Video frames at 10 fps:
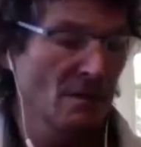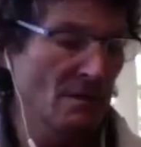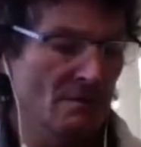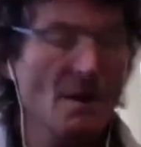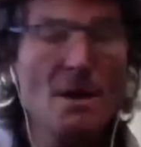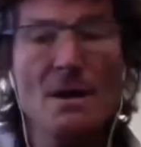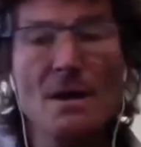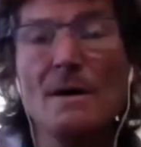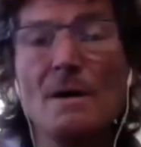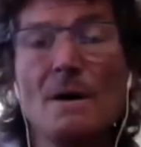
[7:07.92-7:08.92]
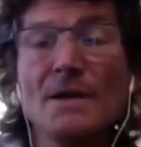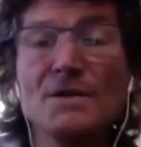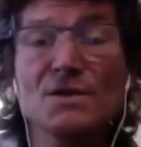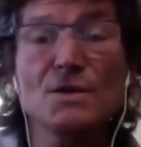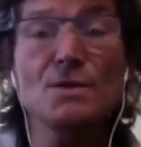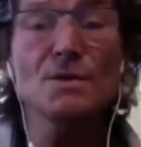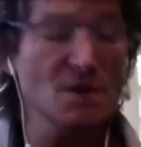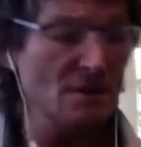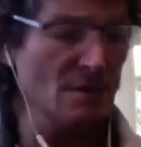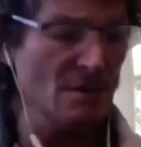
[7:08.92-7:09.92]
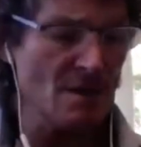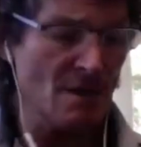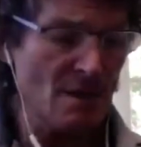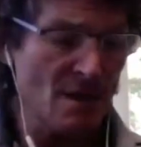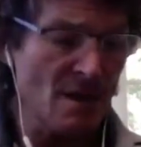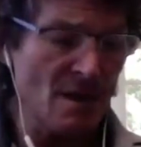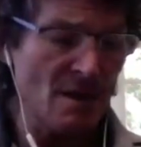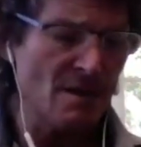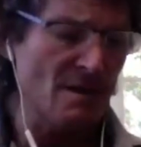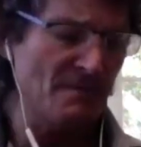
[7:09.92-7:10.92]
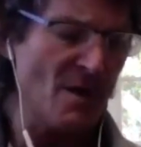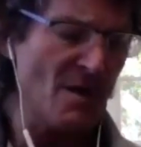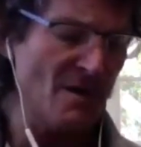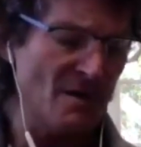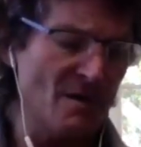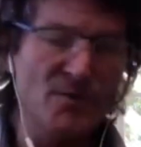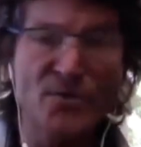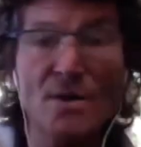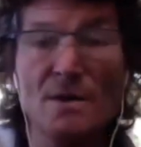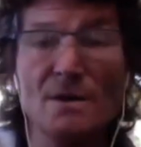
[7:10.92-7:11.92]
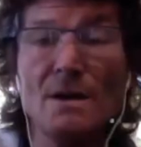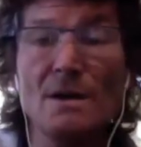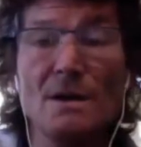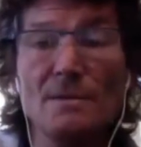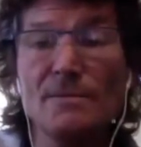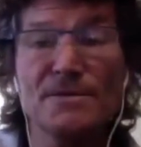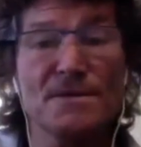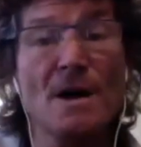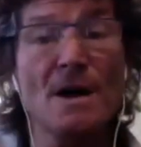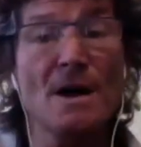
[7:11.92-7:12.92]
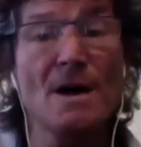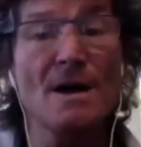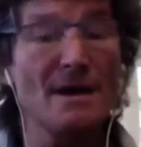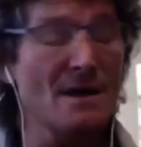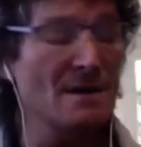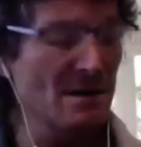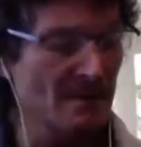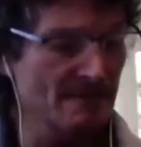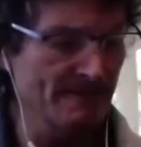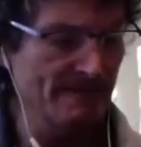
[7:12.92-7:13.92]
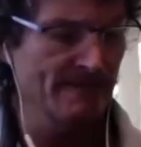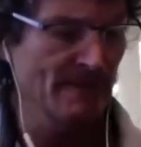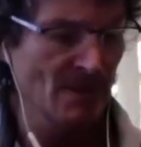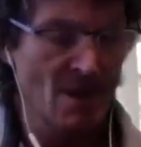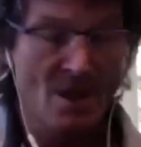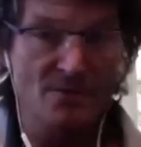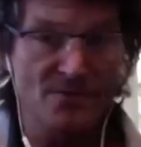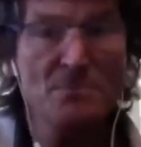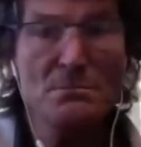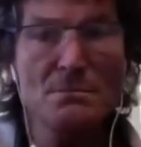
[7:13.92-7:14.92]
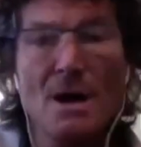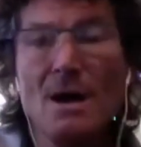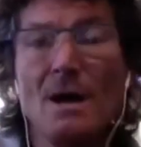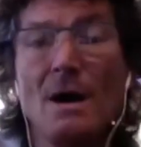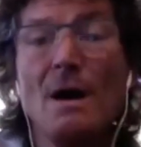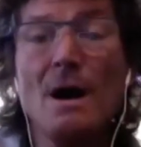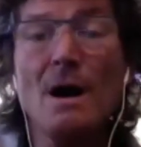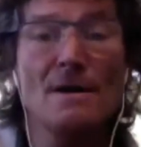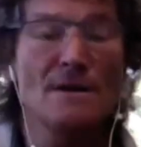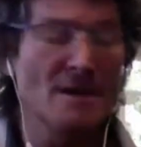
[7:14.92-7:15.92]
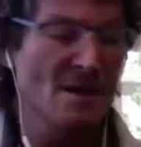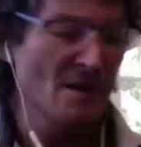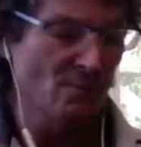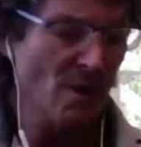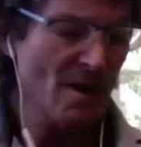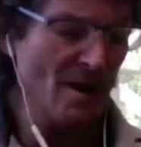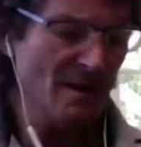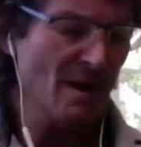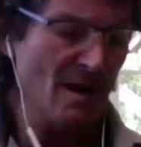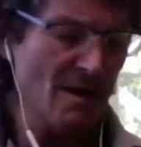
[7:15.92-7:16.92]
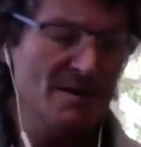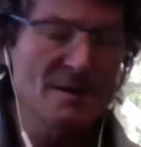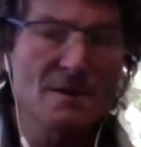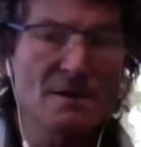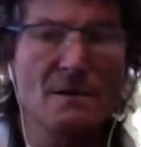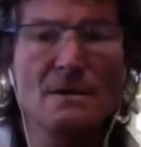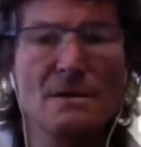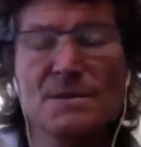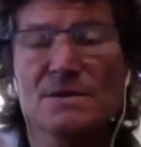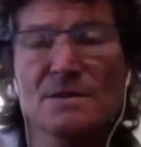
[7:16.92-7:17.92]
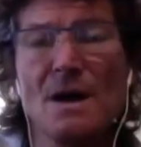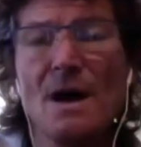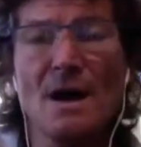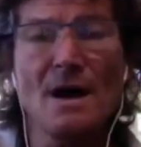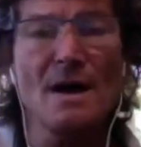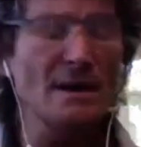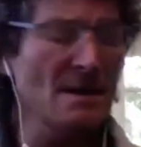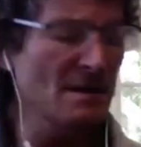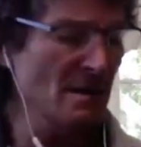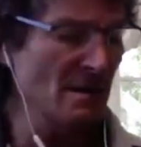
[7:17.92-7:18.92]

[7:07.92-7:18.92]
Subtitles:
Now I choose to live with freedom fine. From my heart, where the light keeps shining,